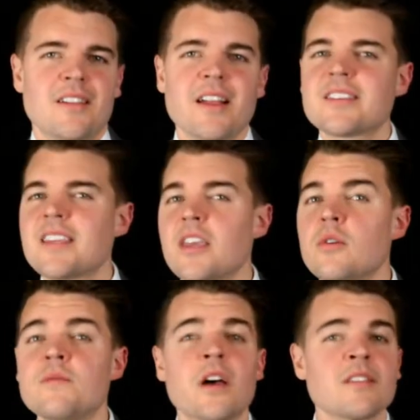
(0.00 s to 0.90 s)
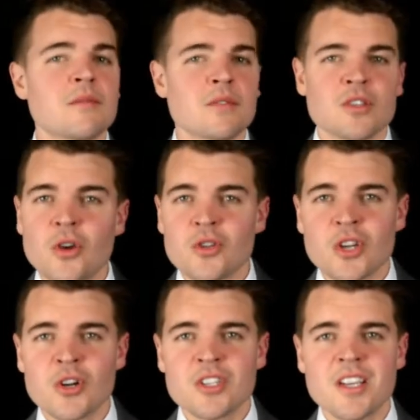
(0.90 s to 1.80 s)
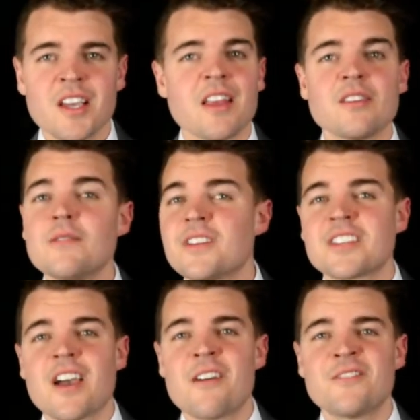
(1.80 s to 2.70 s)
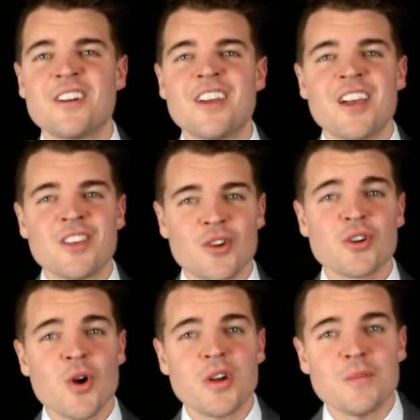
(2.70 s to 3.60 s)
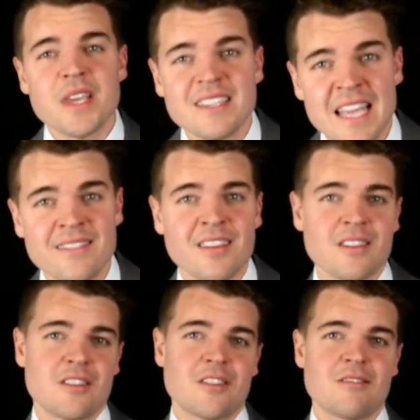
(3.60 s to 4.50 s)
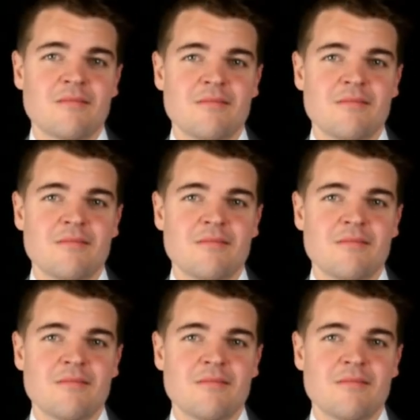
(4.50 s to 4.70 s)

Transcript: Let's say you've done some soul searching and you've discovered you're going to be a dentist.